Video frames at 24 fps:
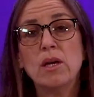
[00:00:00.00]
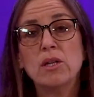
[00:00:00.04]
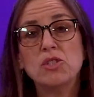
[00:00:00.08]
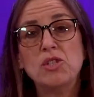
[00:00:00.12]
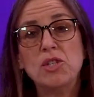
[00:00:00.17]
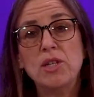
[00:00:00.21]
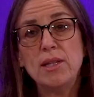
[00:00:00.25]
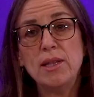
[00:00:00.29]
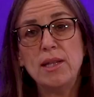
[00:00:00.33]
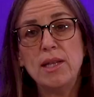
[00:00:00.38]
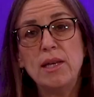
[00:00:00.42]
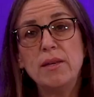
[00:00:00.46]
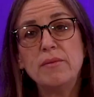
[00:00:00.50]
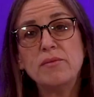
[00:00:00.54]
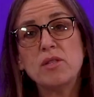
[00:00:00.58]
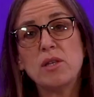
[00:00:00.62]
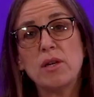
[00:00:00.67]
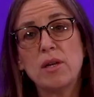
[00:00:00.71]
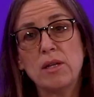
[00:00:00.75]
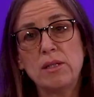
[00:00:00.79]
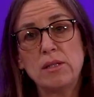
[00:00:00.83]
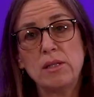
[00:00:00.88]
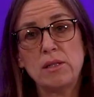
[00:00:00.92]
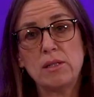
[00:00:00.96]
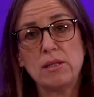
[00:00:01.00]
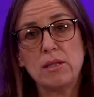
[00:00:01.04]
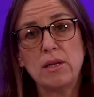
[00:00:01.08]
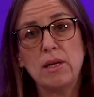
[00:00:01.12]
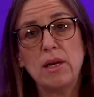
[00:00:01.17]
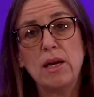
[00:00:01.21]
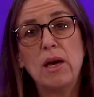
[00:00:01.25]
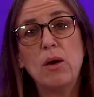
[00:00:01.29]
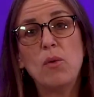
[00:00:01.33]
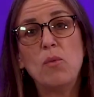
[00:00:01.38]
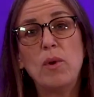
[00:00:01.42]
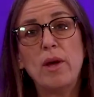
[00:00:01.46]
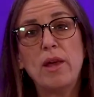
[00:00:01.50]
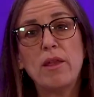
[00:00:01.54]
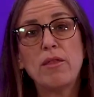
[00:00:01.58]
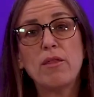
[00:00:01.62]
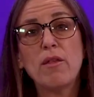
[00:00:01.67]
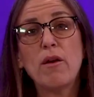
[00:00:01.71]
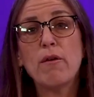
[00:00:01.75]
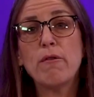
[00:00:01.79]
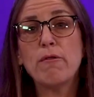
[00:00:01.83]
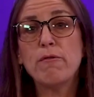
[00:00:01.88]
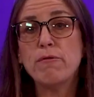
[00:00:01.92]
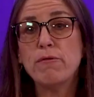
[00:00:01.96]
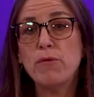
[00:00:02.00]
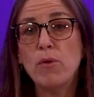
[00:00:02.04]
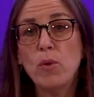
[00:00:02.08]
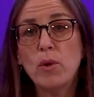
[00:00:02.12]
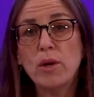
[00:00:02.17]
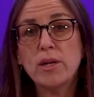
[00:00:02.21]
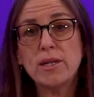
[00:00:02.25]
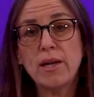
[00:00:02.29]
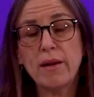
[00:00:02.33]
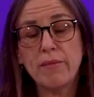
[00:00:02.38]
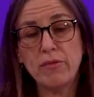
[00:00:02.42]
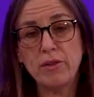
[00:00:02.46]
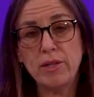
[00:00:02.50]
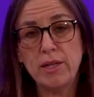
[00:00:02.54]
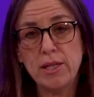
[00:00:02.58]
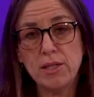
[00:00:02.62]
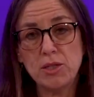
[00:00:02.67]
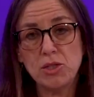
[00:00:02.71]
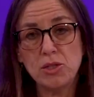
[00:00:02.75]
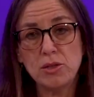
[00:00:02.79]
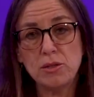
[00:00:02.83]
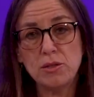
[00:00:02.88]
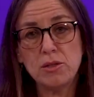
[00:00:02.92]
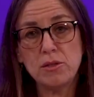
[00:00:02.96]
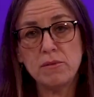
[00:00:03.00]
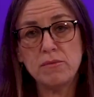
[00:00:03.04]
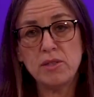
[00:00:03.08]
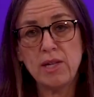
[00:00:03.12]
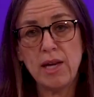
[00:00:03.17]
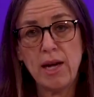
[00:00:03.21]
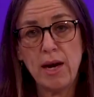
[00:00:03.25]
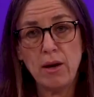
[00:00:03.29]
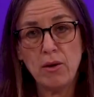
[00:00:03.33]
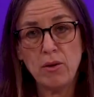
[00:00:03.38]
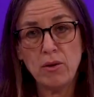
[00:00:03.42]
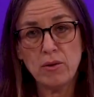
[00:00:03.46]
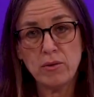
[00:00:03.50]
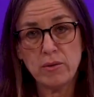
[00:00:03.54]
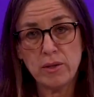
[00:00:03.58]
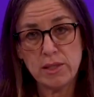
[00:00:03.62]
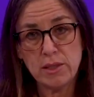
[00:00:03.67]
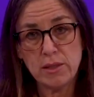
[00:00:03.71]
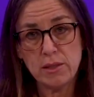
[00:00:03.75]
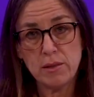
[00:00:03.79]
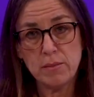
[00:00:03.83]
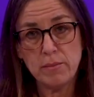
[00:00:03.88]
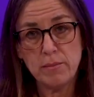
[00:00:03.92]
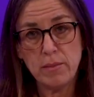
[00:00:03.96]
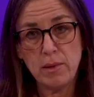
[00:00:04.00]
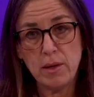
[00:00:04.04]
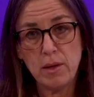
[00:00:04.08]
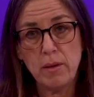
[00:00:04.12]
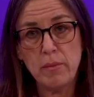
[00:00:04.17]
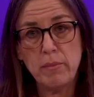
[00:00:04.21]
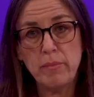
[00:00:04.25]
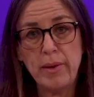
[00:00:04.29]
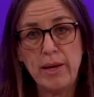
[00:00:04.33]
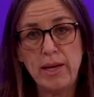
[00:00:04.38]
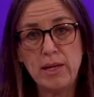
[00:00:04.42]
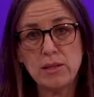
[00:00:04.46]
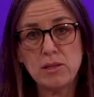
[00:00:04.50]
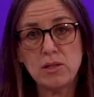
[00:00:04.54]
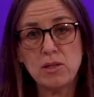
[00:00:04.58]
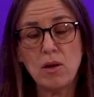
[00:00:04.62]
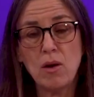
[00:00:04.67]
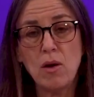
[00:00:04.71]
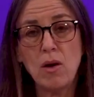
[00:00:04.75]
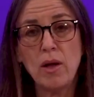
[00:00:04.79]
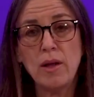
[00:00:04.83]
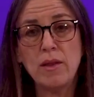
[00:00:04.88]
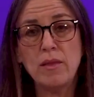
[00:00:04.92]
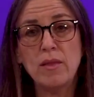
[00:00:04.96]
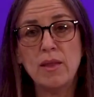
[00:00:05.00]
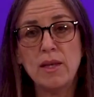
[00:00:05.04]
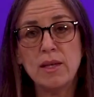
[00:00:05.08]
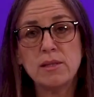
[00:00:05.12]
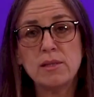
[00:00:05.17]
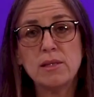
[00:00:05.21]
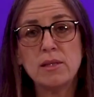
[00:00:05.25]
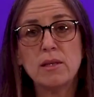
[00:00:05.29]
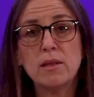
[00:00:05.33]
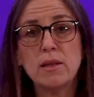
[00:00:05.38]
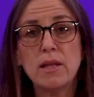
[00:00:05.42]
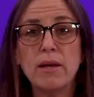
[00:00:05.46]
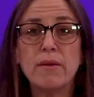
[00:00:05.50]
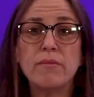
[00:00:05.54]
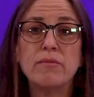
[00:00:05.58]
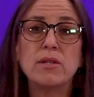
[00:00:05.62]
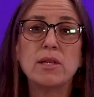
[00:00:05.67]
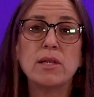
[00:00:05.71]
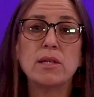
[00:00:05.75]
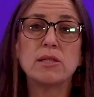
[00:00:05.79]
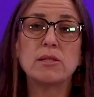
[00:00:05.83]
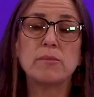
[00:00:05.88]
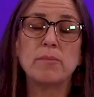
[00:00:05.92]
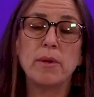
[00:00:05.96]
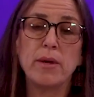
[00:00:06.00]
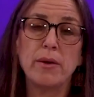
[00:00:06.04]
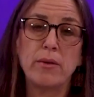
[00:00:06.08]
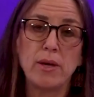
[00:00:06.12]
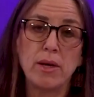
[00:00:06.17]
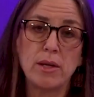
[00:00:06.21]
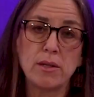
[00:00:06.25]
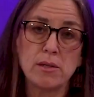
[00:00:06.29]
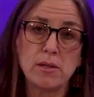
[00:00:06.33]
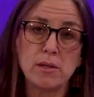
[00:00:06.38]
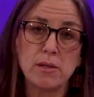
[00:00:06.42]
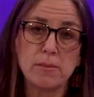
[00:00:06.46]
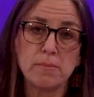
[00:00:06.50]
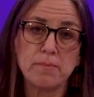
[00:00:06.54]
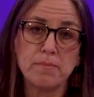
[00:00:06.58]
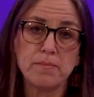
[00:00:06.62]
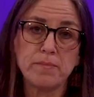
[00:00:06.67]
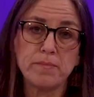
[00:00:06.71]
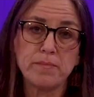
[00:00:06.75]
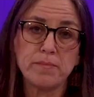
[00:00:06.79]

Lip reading: She leaves us with 4 definitions of terrorism based on this lived experience.